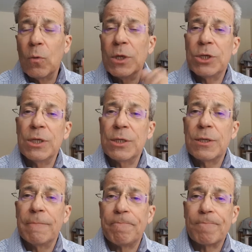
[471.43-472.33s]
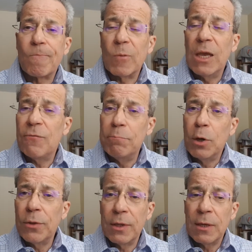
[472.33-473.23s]
which is if
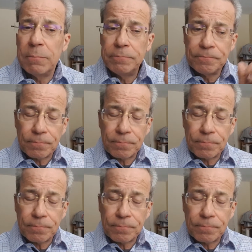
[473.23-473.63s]
both of the